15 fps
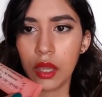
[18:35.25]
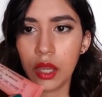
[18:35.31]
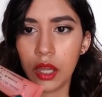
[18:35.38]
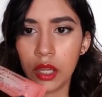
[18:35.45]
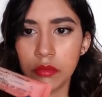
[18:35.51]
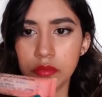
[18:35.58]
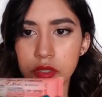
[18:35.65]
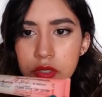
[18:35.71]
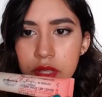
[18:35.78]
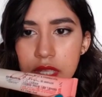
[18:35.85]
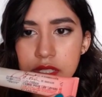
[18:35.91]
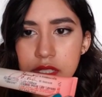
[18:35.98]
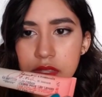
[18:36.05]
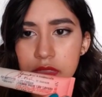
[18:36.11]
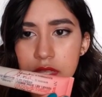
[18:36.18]
So
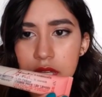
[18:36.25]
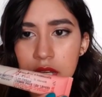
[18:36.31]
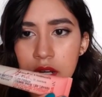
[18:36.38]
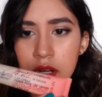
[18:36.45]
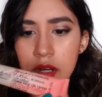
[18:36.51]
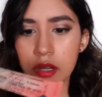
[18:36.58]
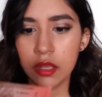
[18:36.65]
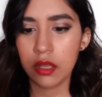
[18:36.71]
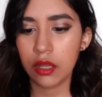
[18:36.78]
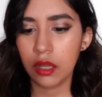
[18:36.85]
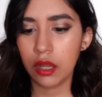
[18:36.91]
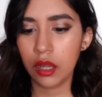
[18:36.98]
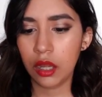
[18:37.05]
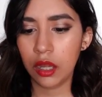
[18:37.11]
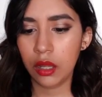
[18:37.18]
that's it there.
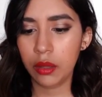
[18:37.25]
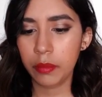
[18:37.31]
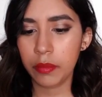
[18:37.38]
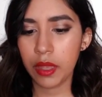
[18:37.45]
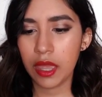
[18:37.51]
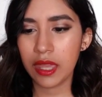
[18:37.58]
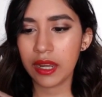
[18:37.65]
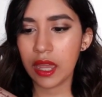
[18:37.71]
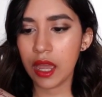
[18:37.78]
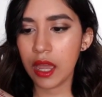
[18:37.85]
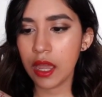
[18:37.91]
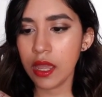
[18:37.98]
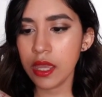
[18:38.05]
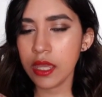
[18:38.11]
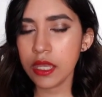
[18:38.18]
And
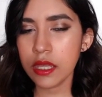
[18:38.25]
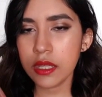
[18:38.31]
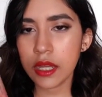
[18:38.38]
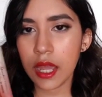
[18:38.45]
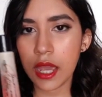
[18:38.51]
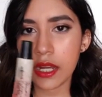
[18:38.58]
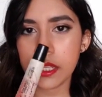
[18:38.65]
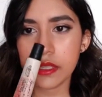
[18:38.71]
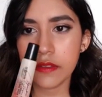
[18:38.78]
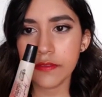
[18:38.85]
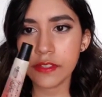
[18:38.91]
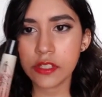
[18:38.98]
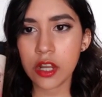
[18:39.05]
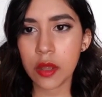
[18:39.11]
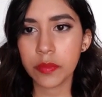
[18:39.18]
I kind
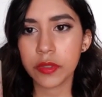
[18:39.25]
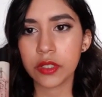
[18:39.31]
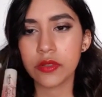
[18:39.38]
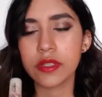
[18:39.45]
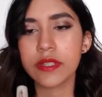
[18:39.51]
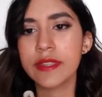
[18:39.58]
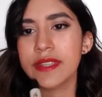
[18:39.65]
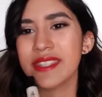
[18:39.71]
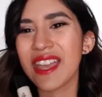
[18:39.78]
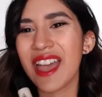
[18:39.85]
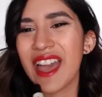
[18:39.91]
of stopped using this.